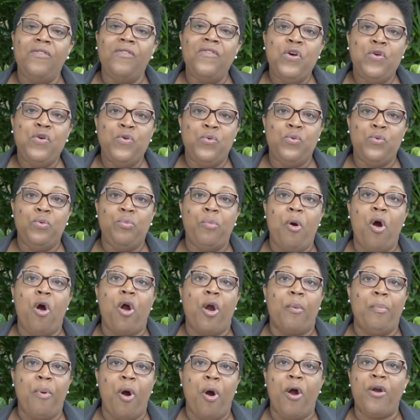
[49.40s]
of whom
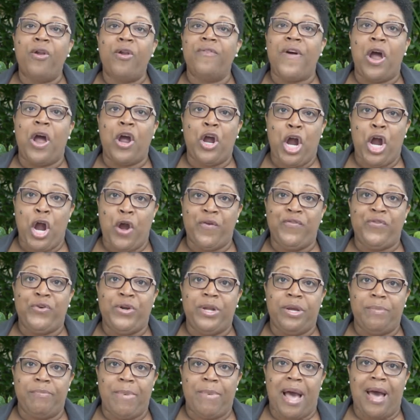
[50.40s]
are a part of our
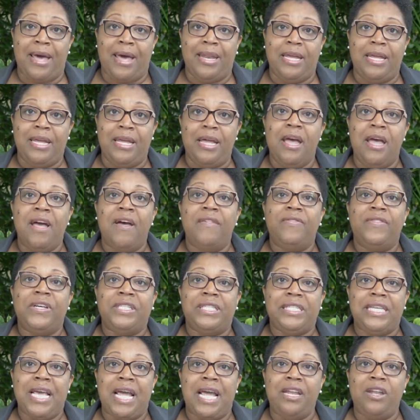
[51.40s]
governing body, the
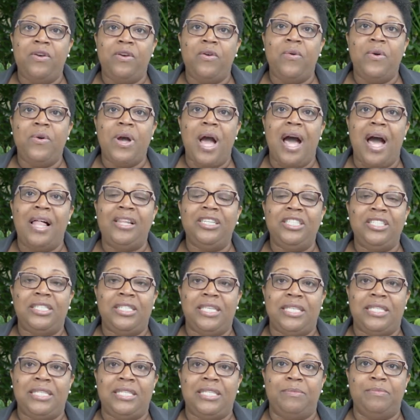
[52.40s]
Technical College
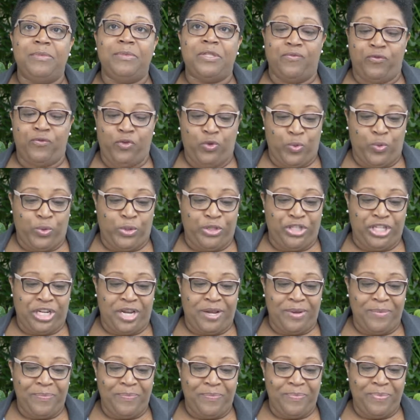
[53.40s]
Systems of
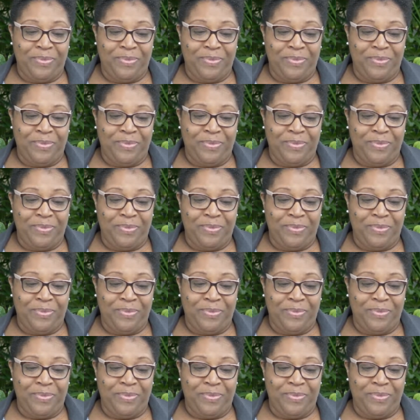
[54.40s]
Georgia.